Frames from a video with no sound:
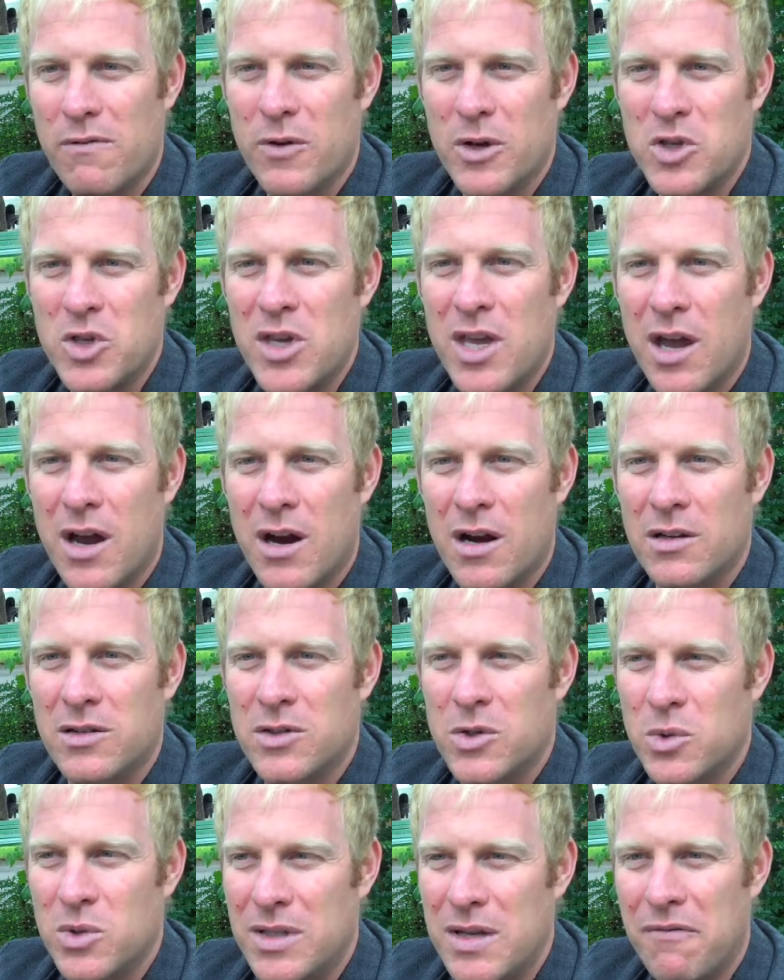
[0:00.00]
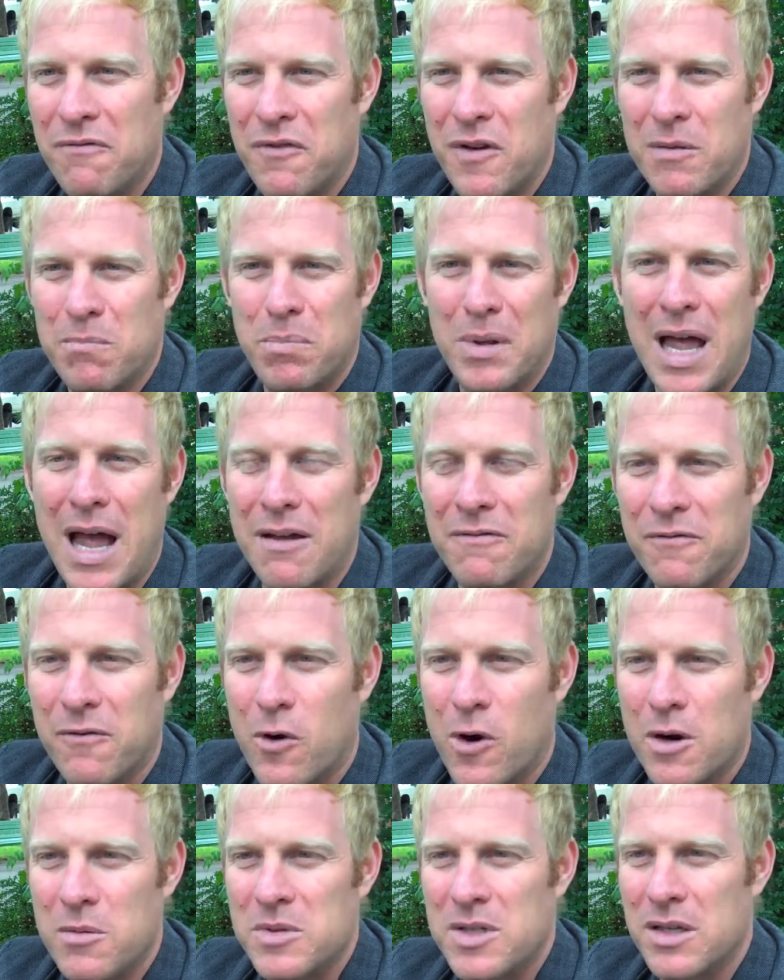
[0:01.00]
of which geared to different
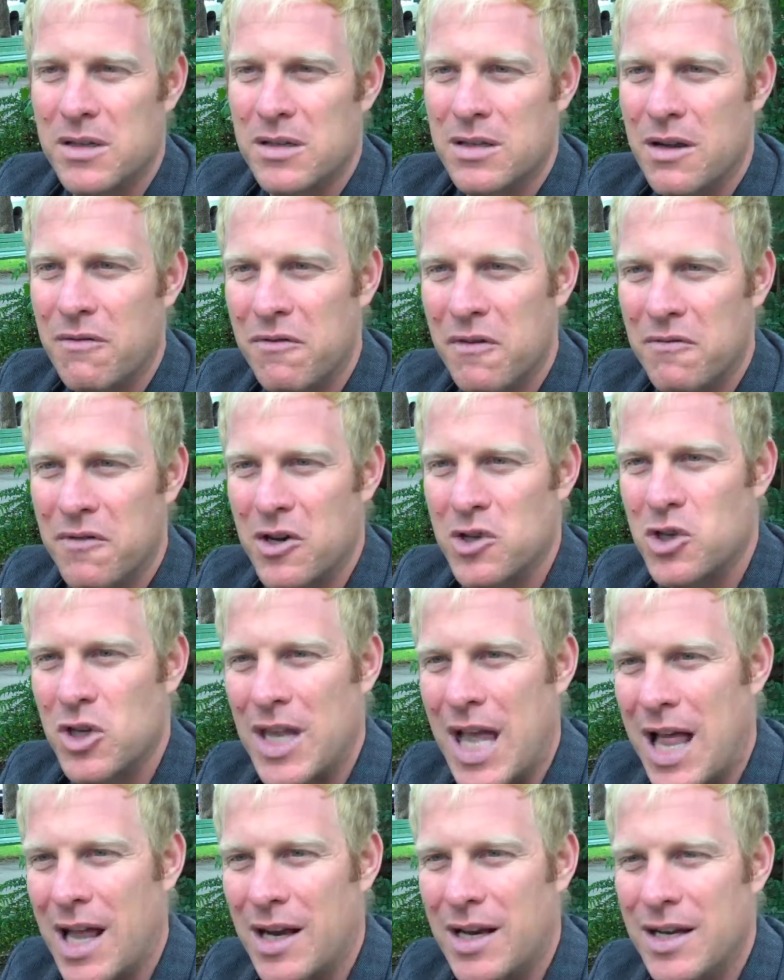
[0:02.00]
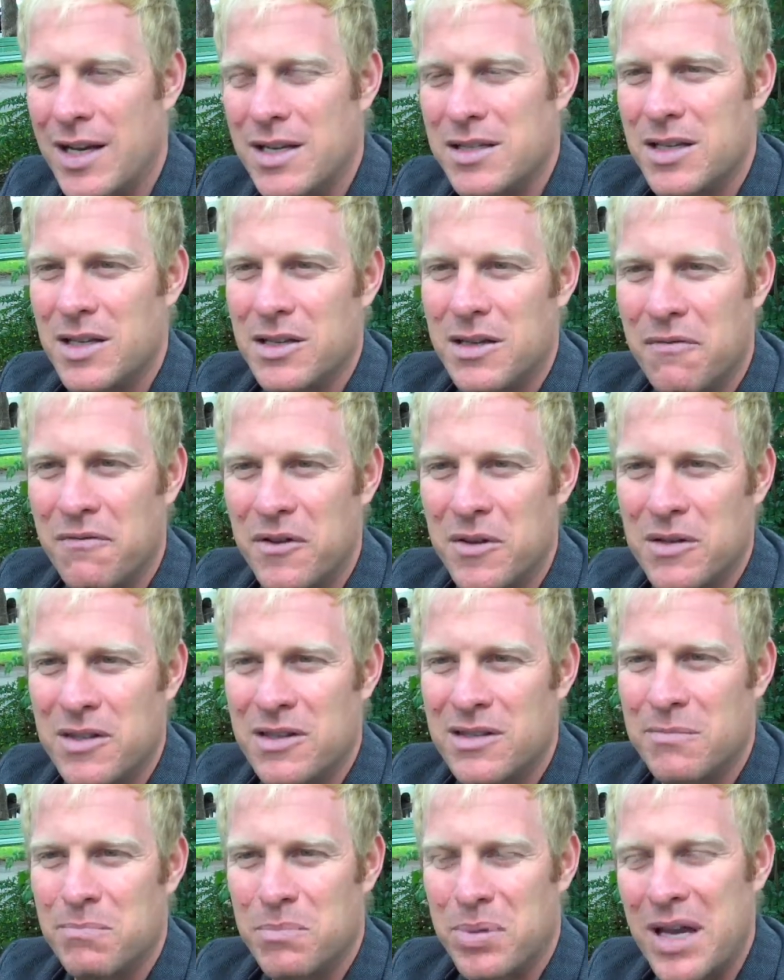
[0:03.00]
platforms and different functionalities and different
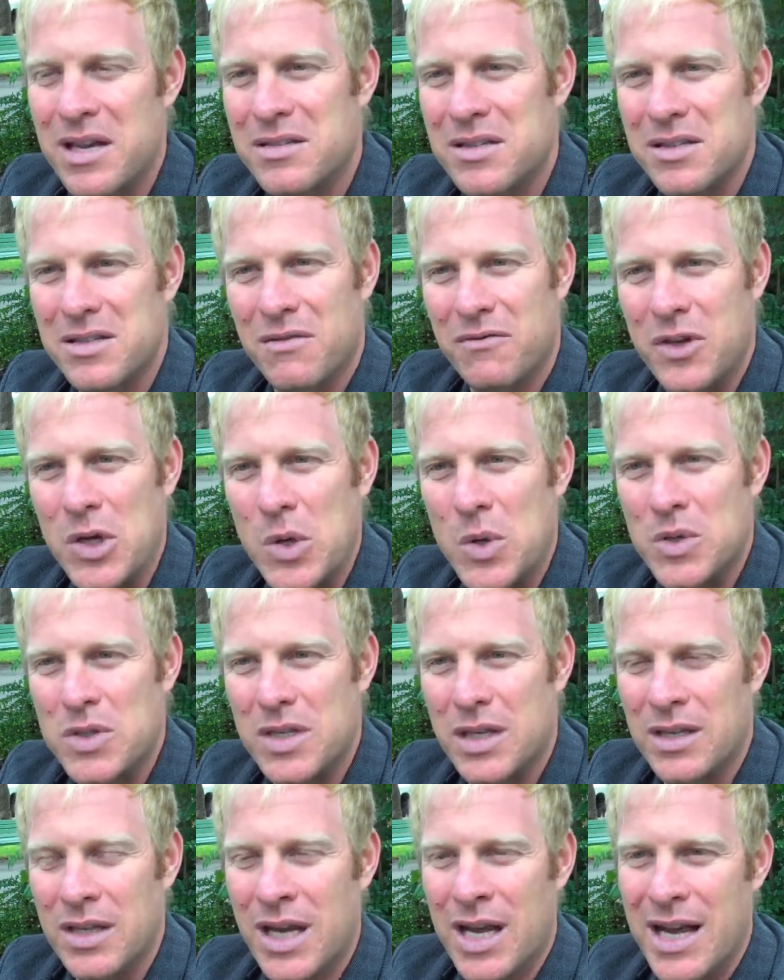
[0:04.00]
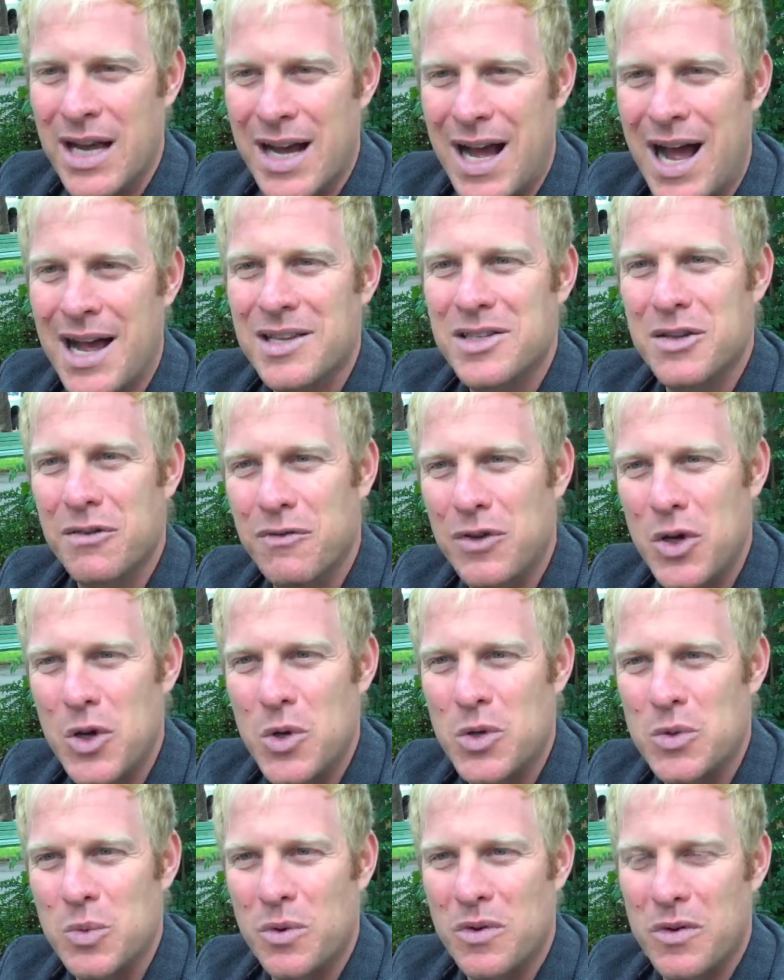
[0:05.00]
places of use and kinds of
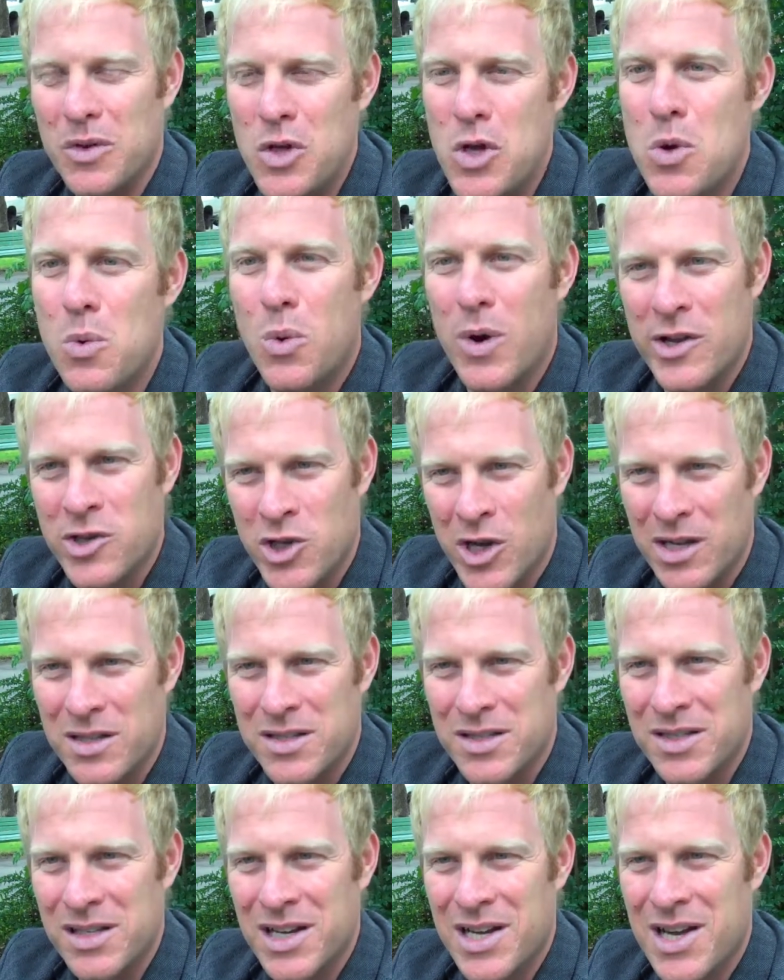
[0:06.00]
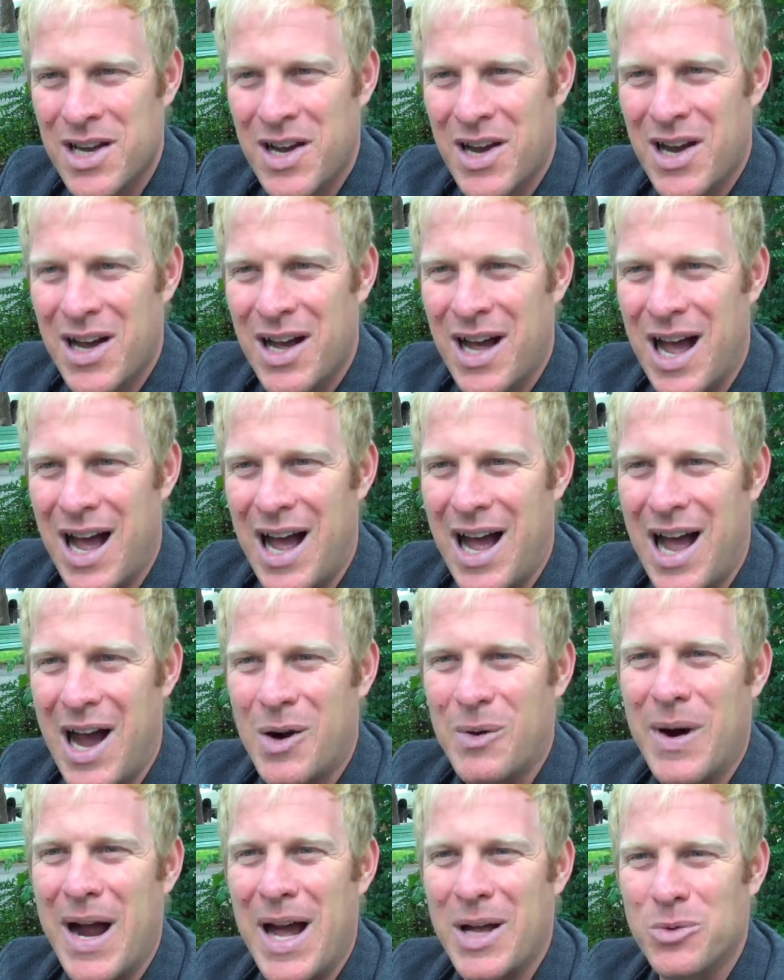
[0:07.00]
use, with new widgets
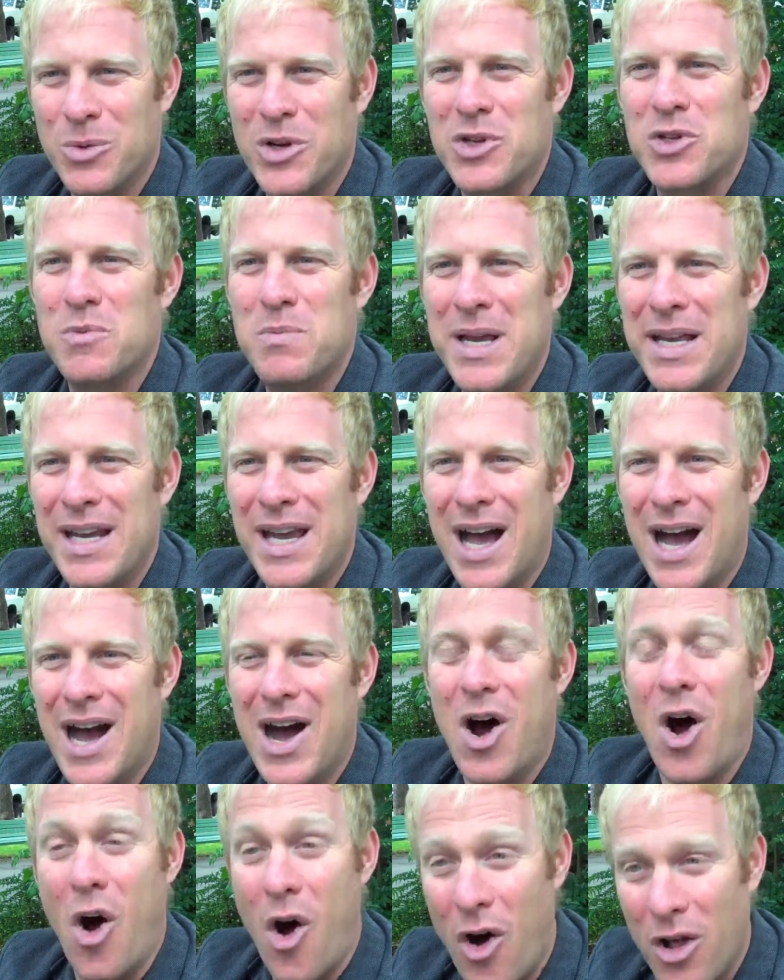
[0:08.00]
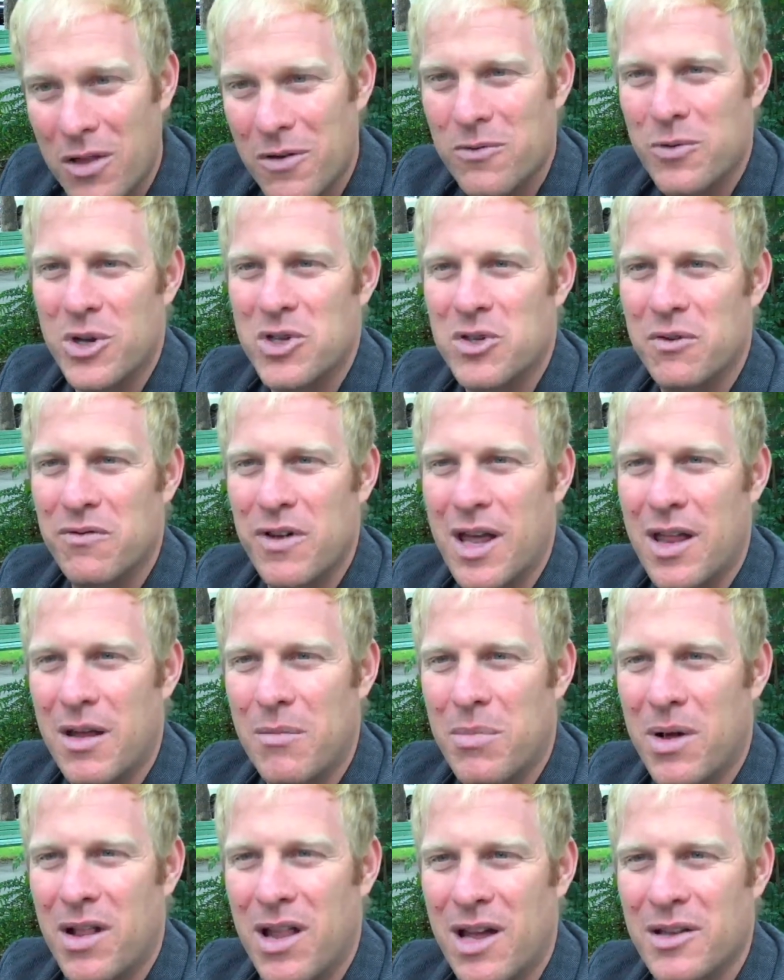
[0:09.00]
around rich media, all of which
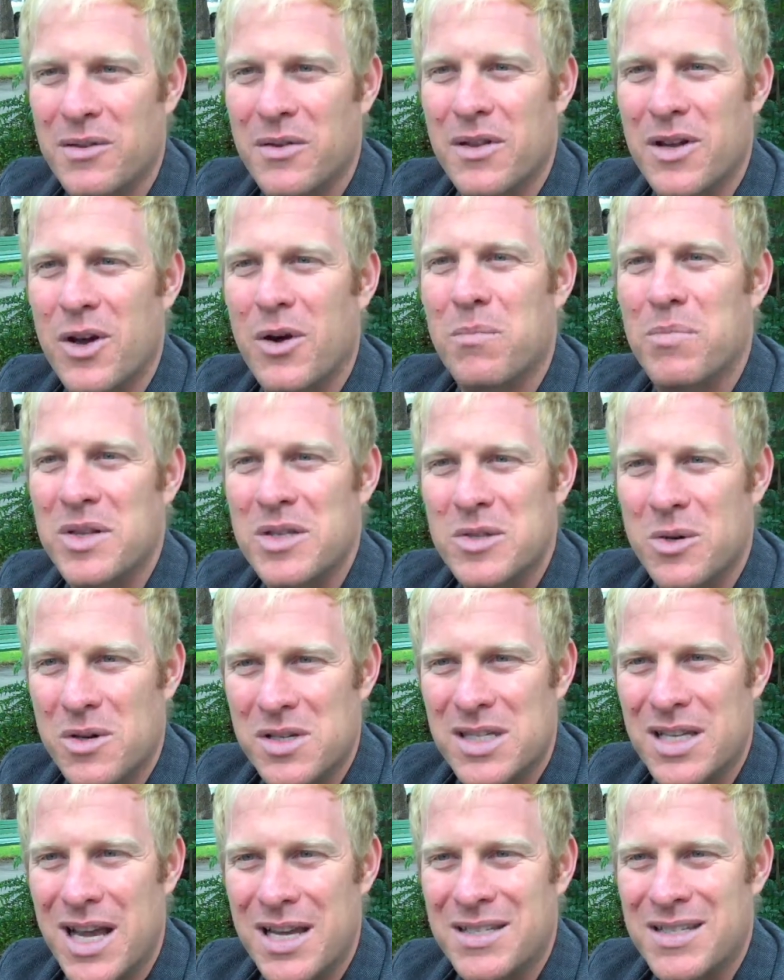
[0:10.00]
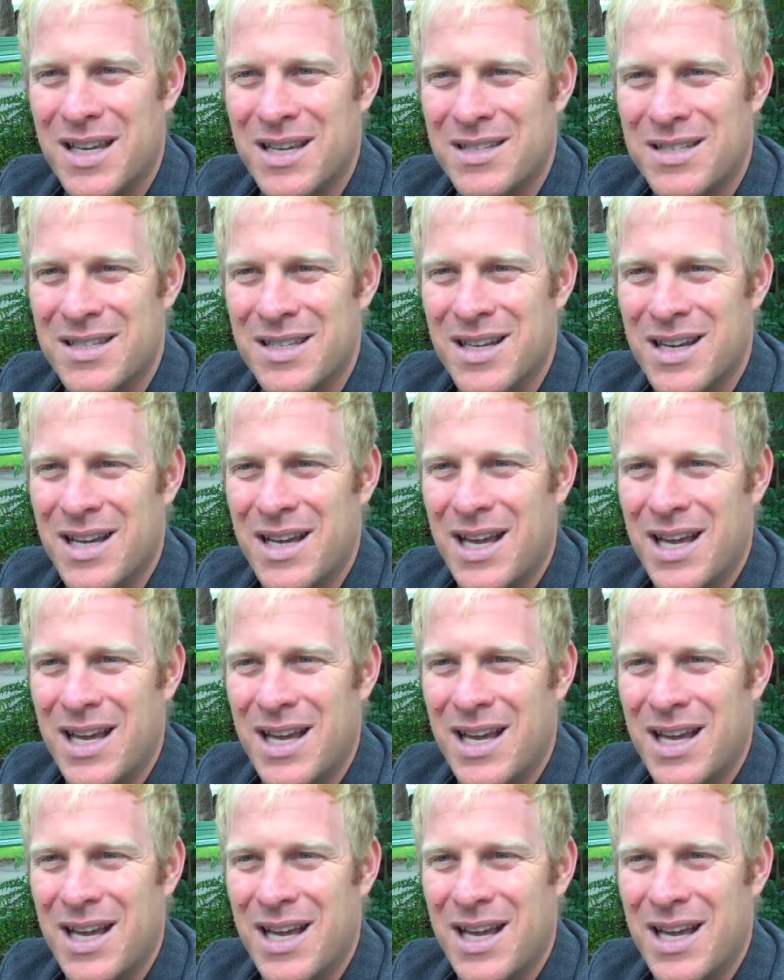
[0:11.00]
available under the open source license,